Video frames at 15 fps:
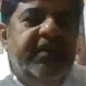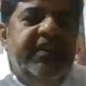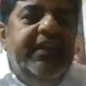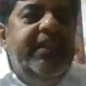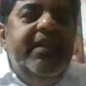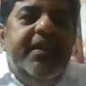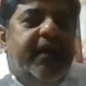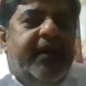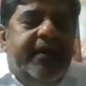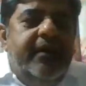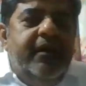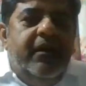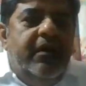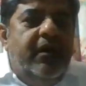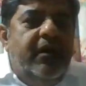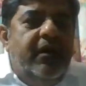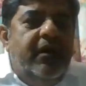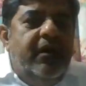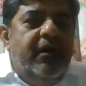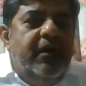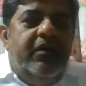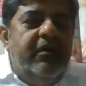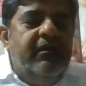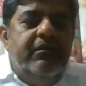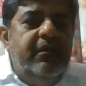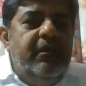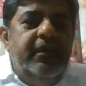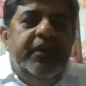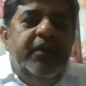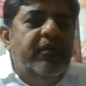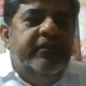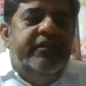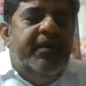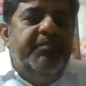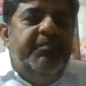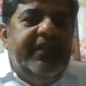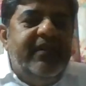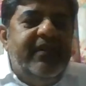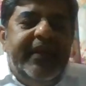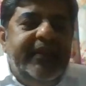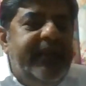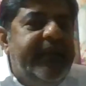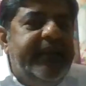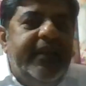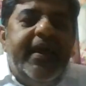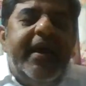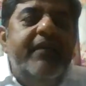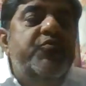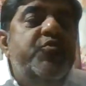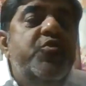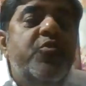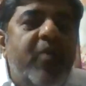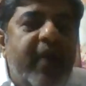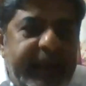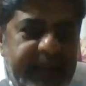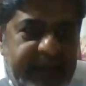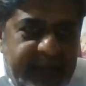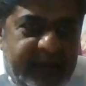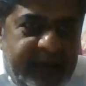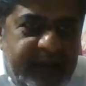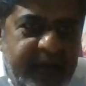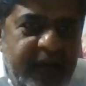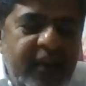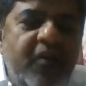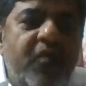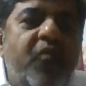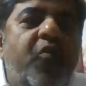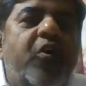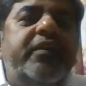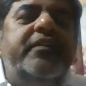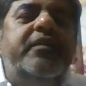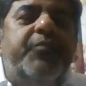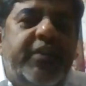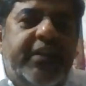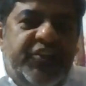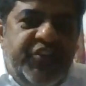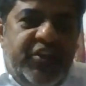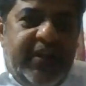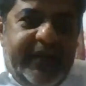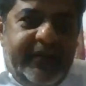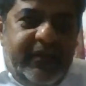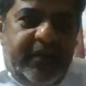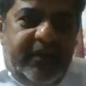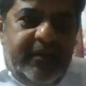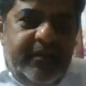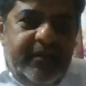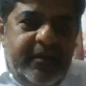Kenya or some place like that, and I have no idea what is the protection level,